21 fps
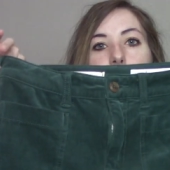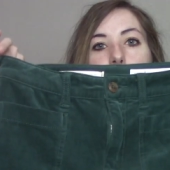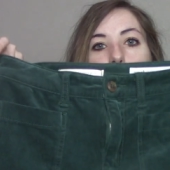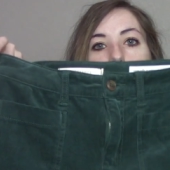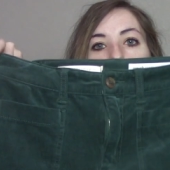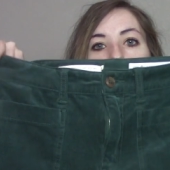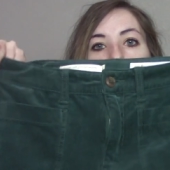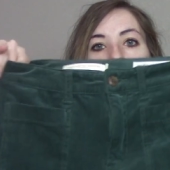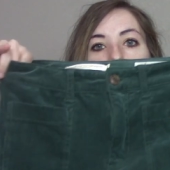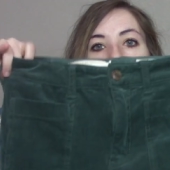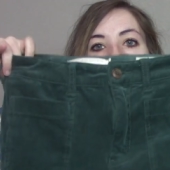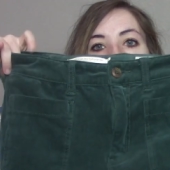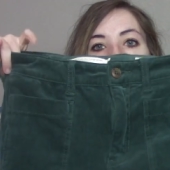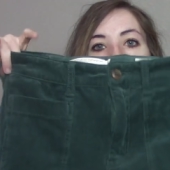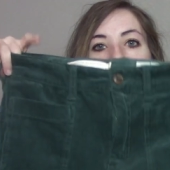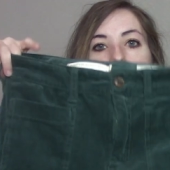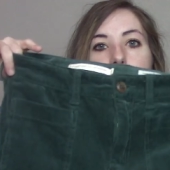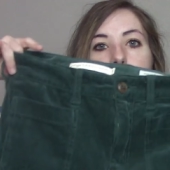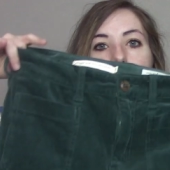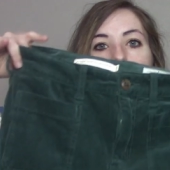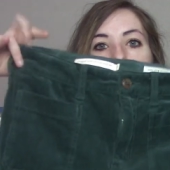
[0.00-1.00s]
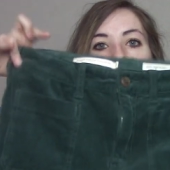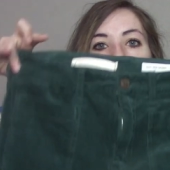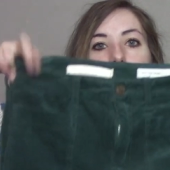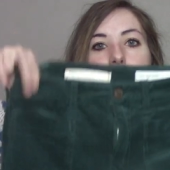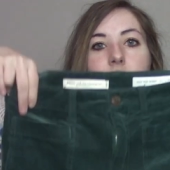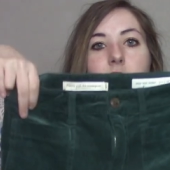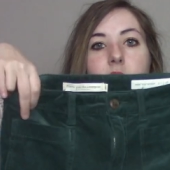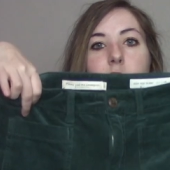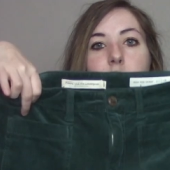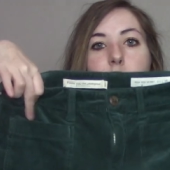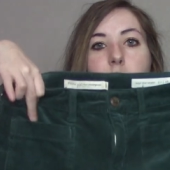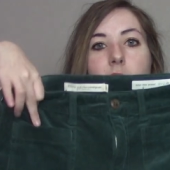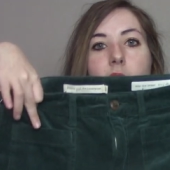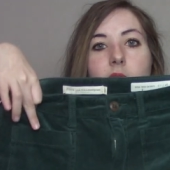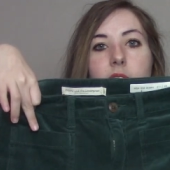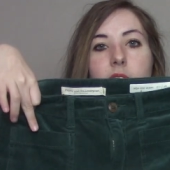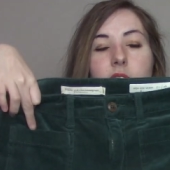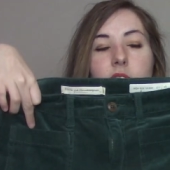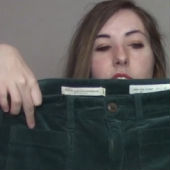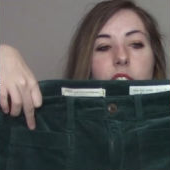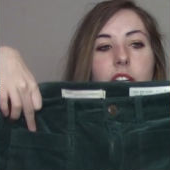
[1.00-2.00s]
cords. I love the little
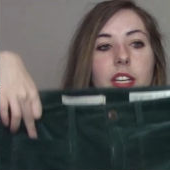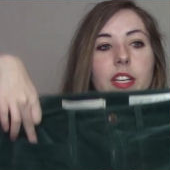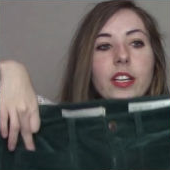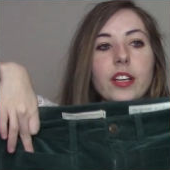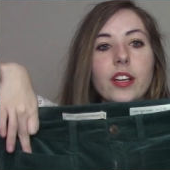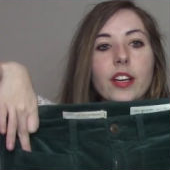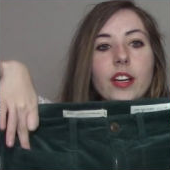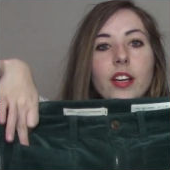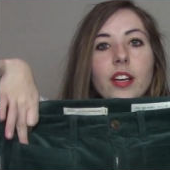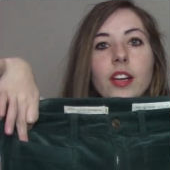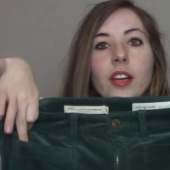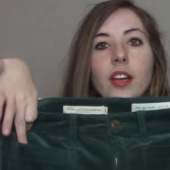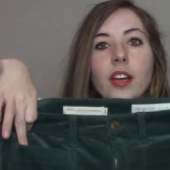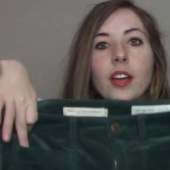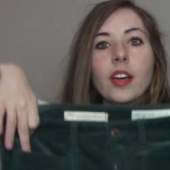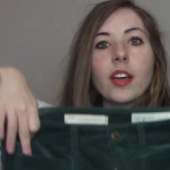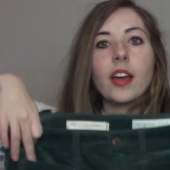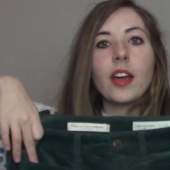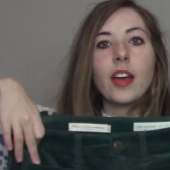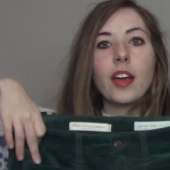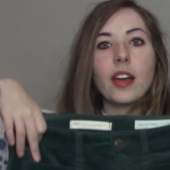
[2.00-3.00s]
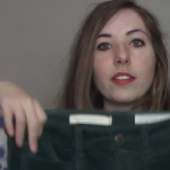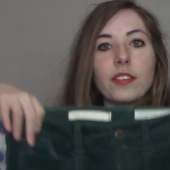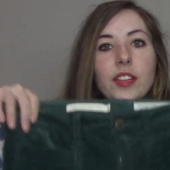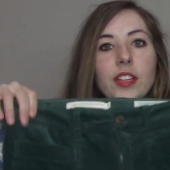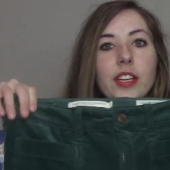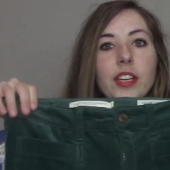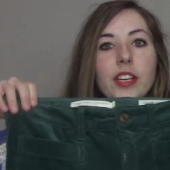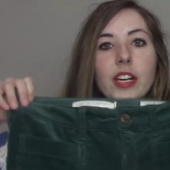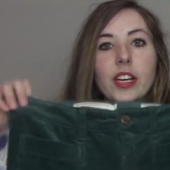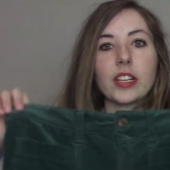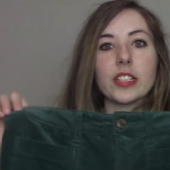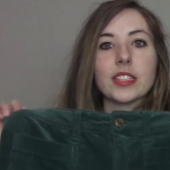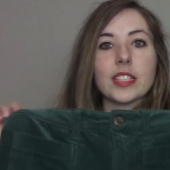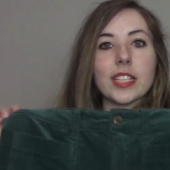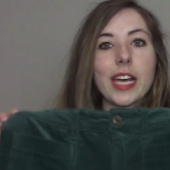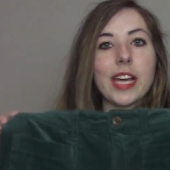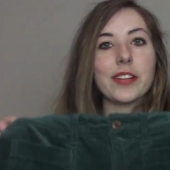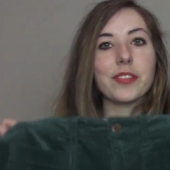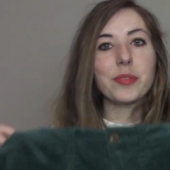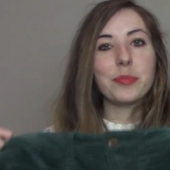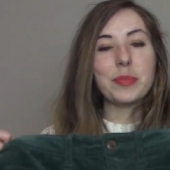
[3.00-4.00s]
pockets right here. I feel like it's
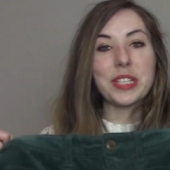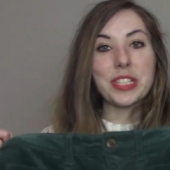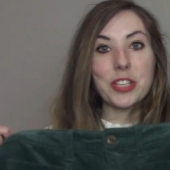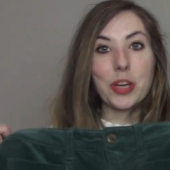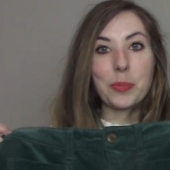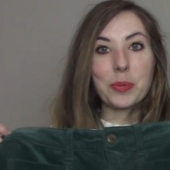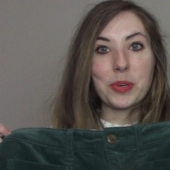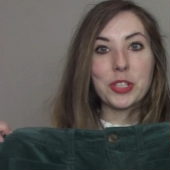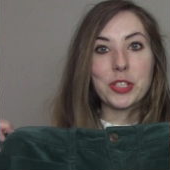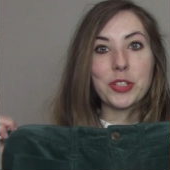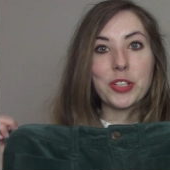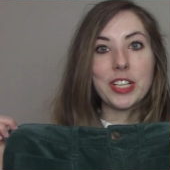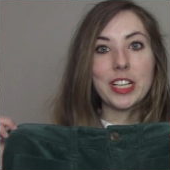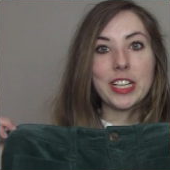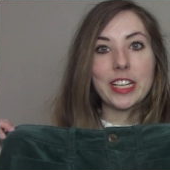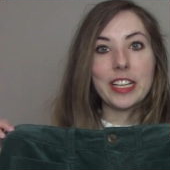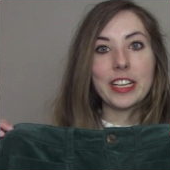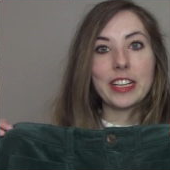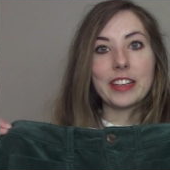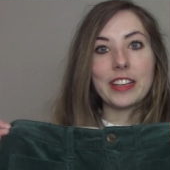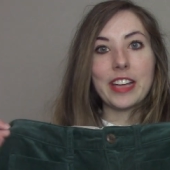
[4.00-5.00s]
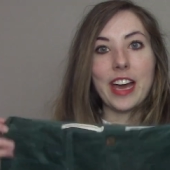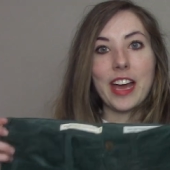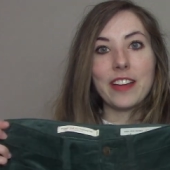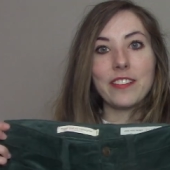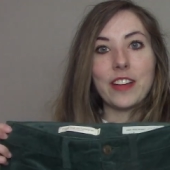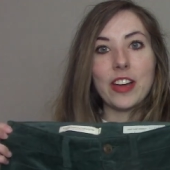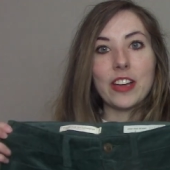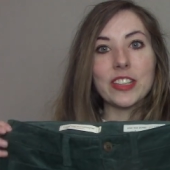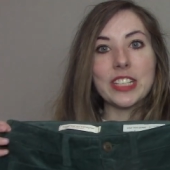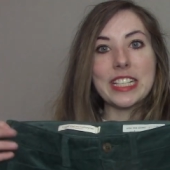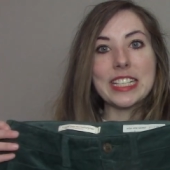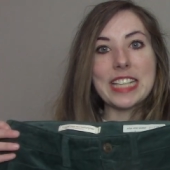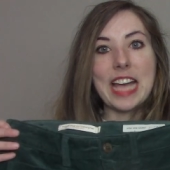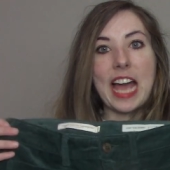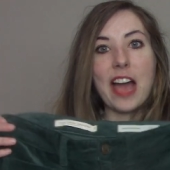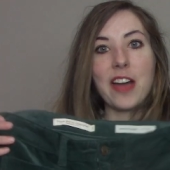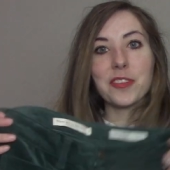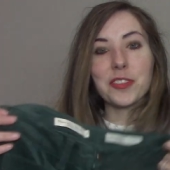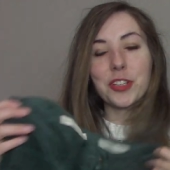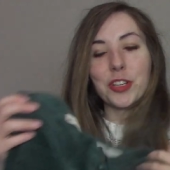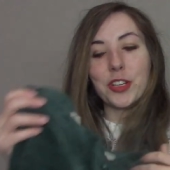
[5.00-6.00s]
kind of a missed opportunity that I found these
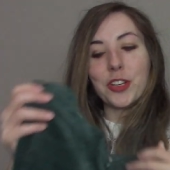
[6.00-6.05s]
after